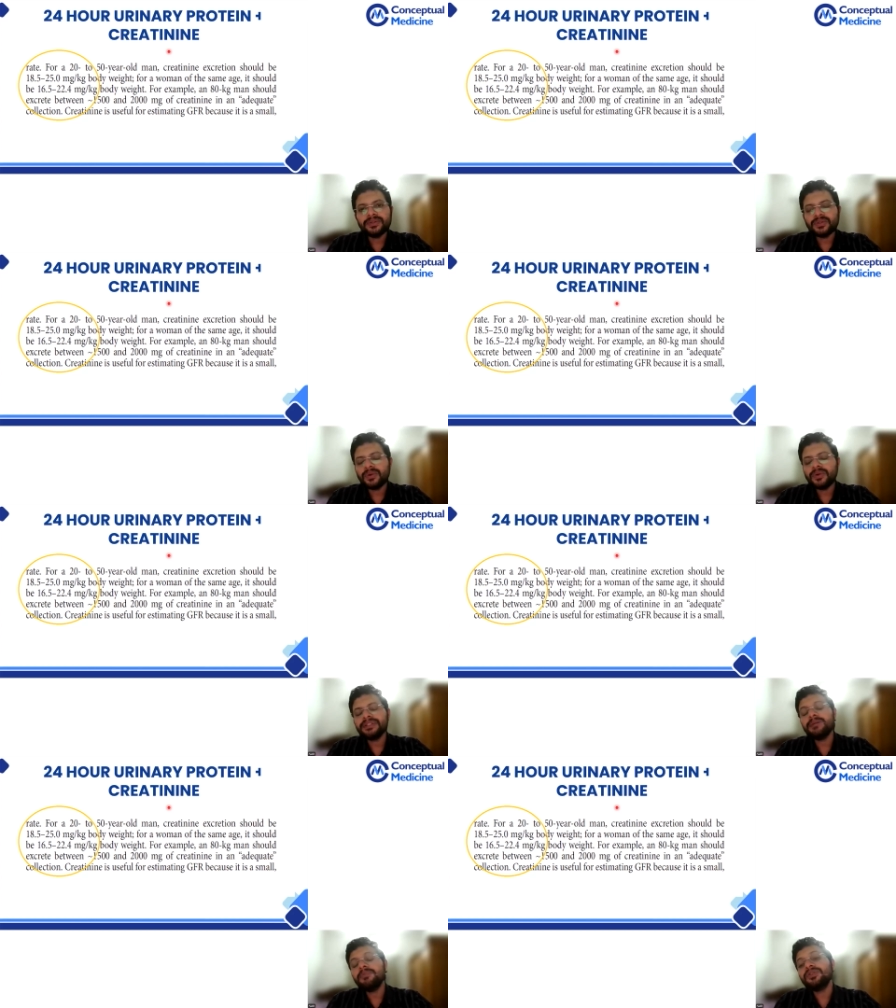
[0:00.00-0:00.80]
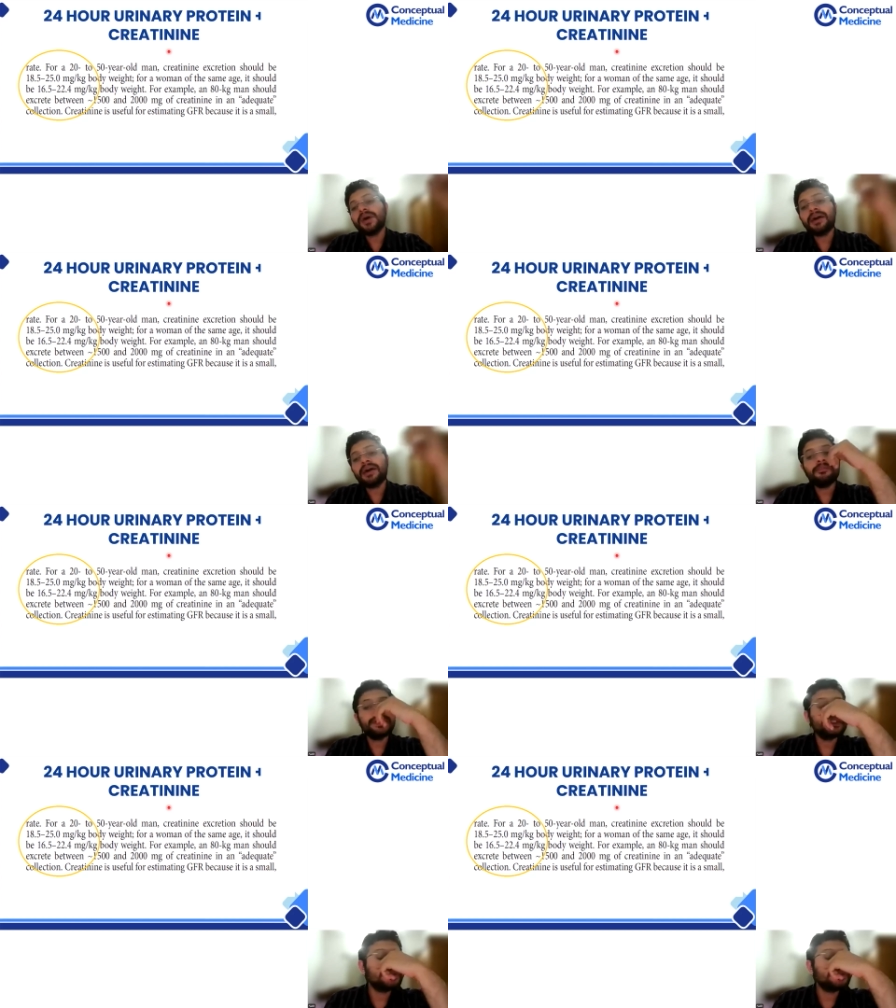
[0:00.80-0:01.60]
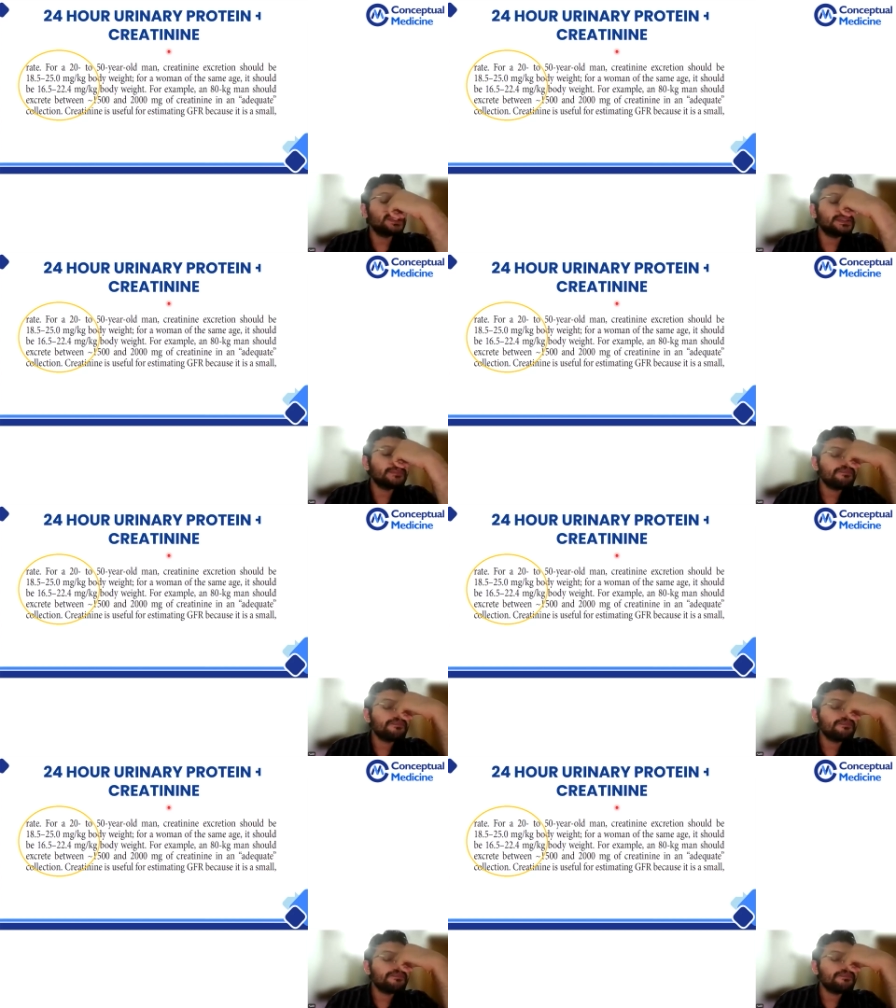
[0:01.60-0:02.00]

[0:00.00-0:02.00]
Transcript: So suppose you have a patient with